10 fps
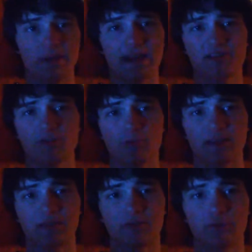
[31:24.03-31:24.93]
that's
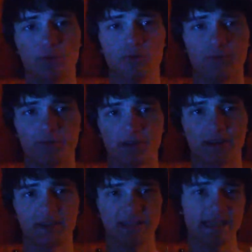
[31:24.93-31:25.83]
just what he stole from
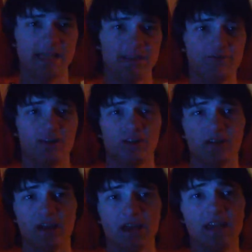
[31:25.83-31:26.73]
freaking T.
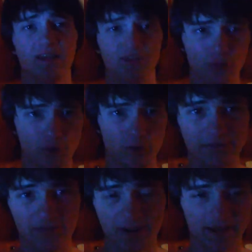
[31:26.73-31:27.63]
He stole
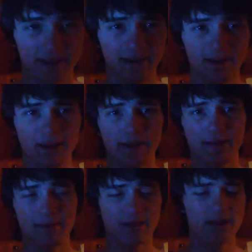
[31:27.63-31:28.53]
my fucking
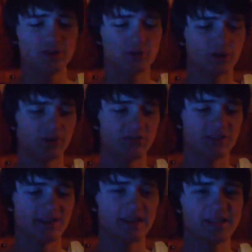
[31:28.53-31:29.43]
magic
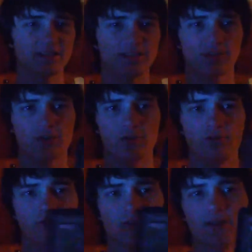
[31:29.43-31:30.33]
cards. And that's, like,
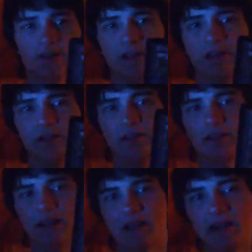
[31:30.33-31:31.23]
so,
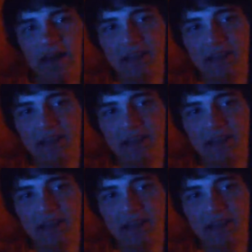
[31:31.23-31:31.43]
like,